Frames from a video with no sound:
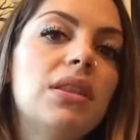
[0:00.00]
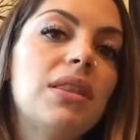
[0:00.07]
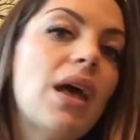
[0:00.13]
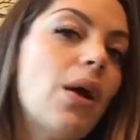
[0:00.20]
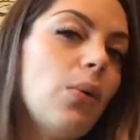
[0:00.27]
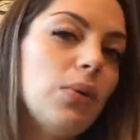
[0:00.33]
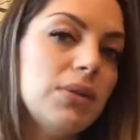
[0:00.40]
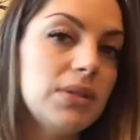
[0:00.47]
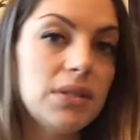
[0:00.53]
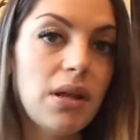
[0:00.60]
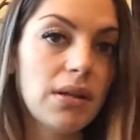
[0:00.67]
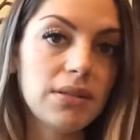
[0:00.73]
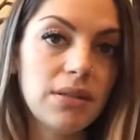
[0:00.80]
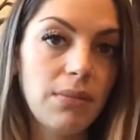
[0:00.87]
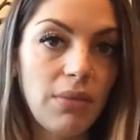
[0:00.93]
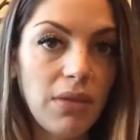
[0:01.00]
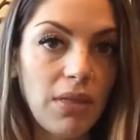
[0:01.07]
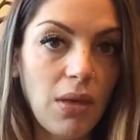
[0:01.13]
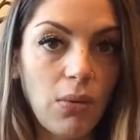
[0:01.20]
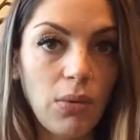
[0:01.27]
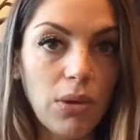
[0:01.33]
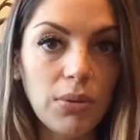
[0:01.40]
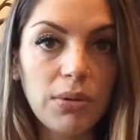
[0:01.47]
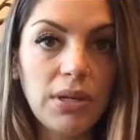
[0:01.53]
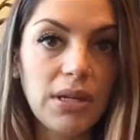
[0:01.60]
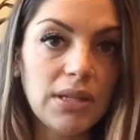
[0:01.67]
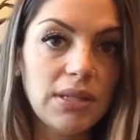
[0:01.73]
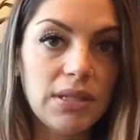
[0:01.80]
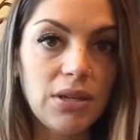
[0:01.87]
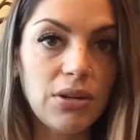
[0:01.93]
that that was not something that we would
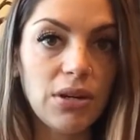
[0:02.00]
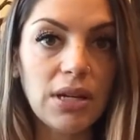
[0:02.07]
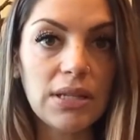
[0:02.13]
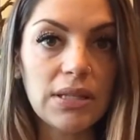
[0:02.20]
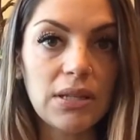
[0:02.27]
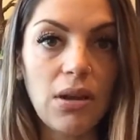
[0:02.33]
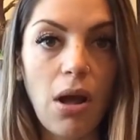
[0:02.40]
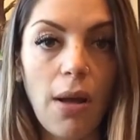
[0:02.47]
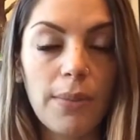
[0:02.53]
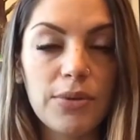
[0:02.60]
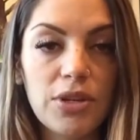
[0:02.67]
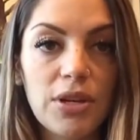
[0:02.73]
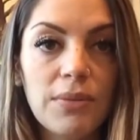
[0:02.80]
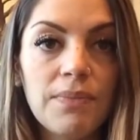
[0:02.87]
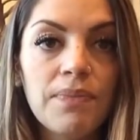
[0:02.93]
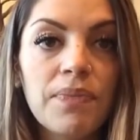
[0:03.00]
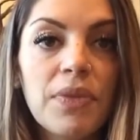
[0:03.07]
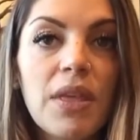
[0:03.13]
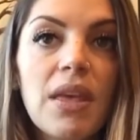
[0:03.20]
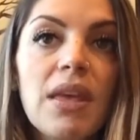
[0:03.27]
consider as an option.